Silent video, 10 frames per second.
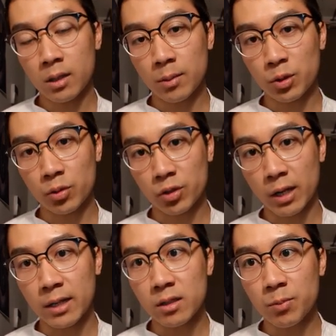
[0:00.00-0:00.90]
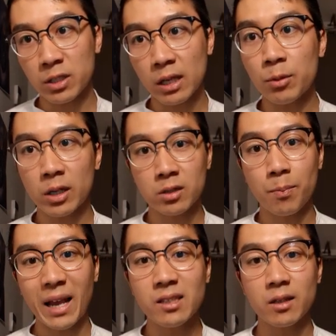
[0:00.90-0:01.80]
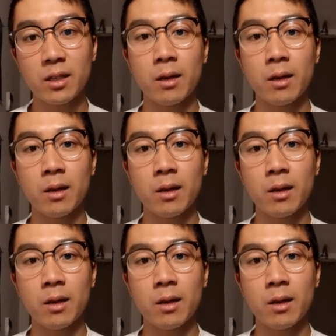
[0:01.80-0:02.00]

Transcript: contemporary social sciences, but cybernetics basically